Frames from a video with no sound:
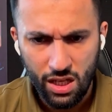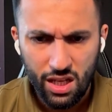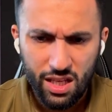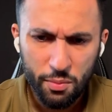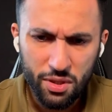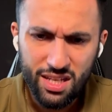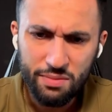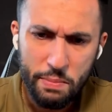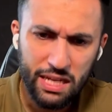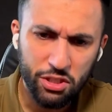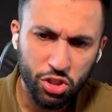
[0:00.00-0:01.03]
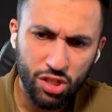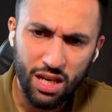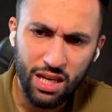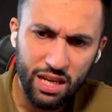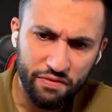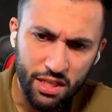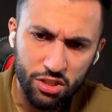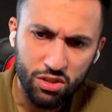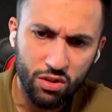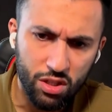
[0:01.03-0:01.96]
Yeah, but these men shouldn't live. They're
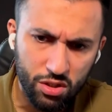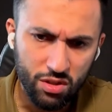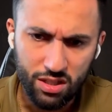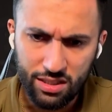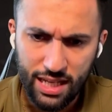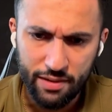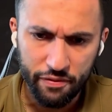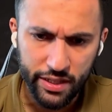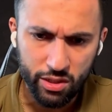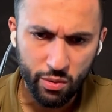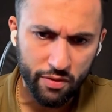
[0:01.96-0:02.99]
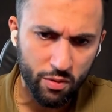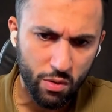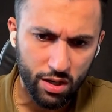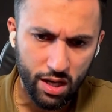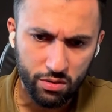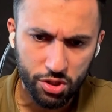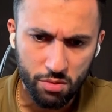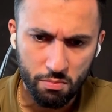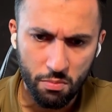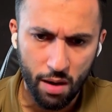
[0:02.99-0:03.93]
just gonna do the same thing to everyone else,
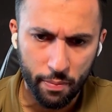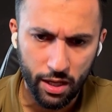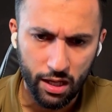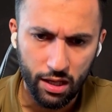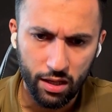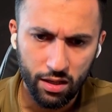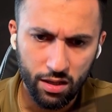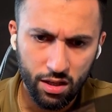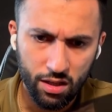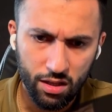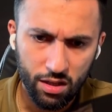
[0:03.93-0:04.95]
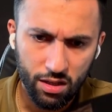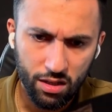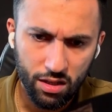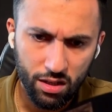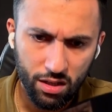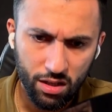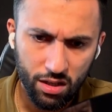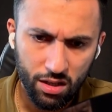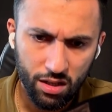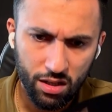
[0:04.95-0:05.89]
you muppet. You mean,
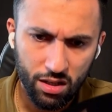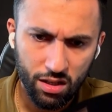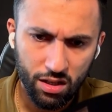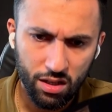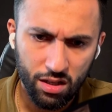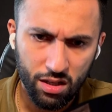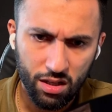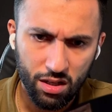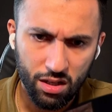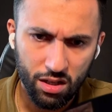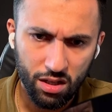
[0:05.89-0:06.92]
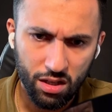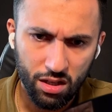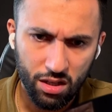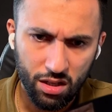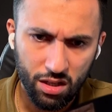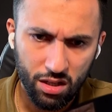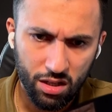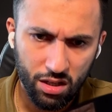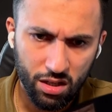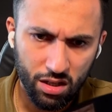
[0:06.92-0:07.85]
like they was uh,
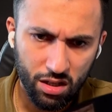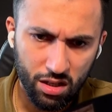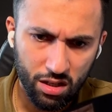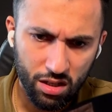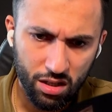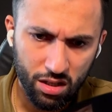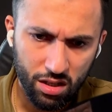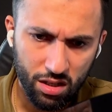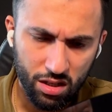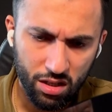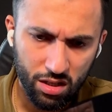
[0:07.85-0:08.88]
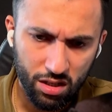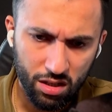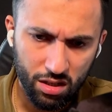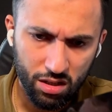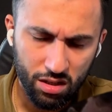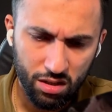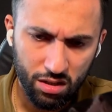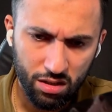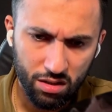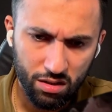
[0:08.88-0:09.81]
tramps or loafers or bad
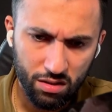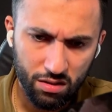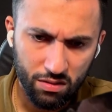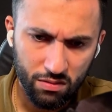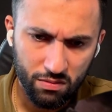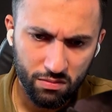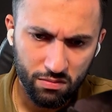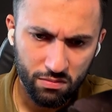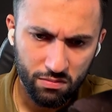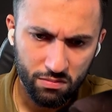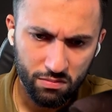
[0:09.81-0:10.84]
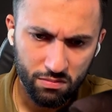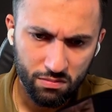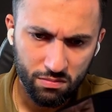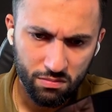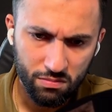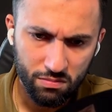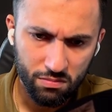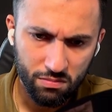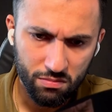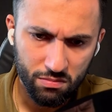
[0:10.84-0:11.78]
men. You know, they were just
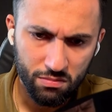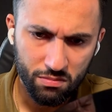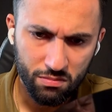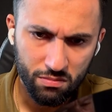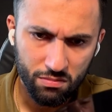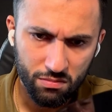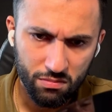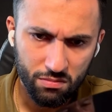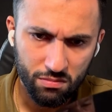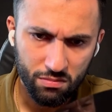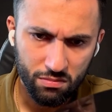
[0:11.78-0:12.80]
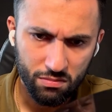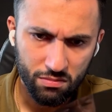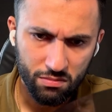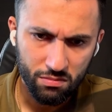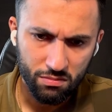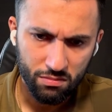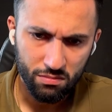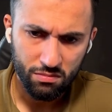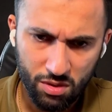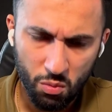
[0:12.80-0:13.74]
hard-working boys that was
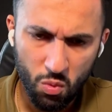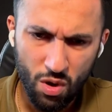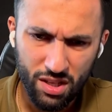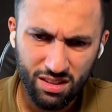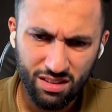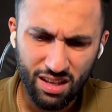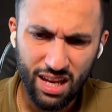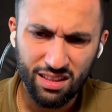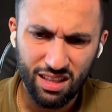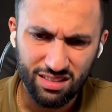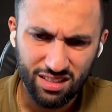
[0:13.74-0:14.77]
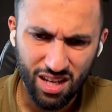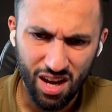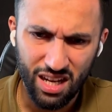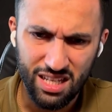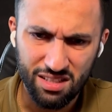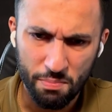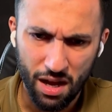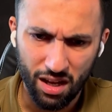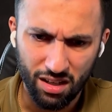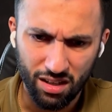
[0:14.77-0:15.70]
foolish. What a dick this guy is,
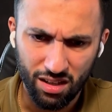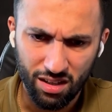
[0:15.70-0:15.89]
man.